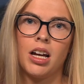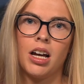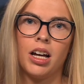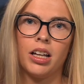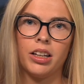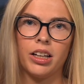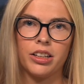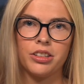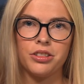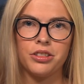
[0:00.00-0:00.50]

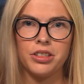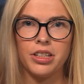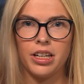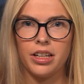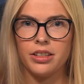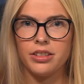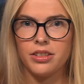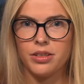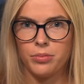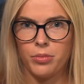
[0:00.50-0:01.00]
Election day
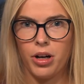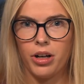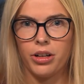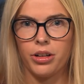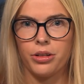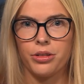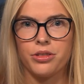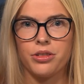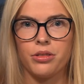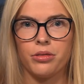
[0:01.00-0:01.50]
is
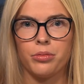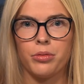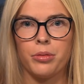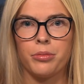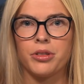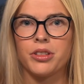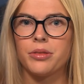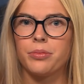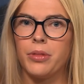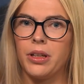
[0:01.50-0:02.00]
tomorrow, so
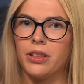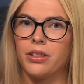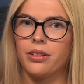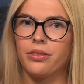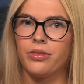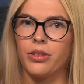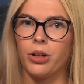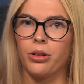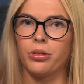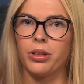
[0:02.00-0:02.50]
remember to make your
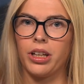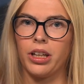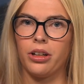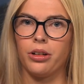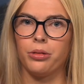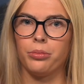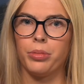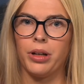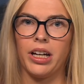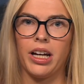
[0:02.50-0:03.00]
vote
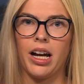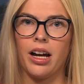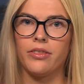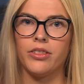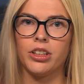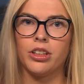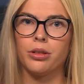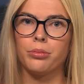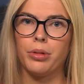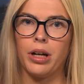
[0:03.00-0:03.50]
count by
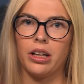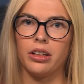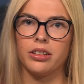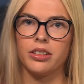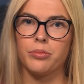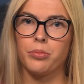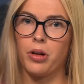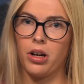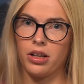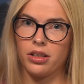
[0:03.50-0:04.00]
having your ballot
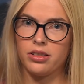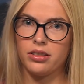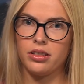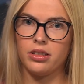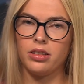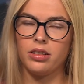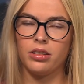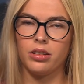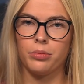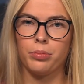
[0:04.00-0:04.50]

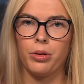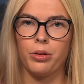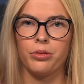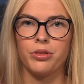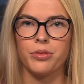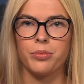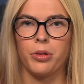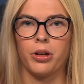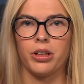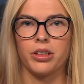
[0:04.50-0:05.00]
deposited or
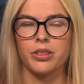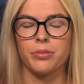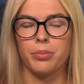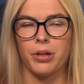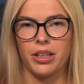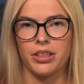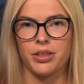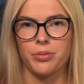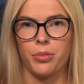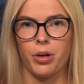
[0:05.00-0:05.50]
postmarked
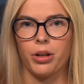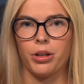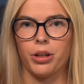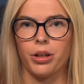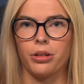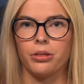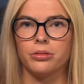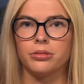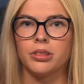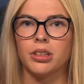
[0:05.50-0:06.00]
by
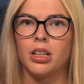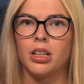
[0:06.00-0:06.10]
tomorrow.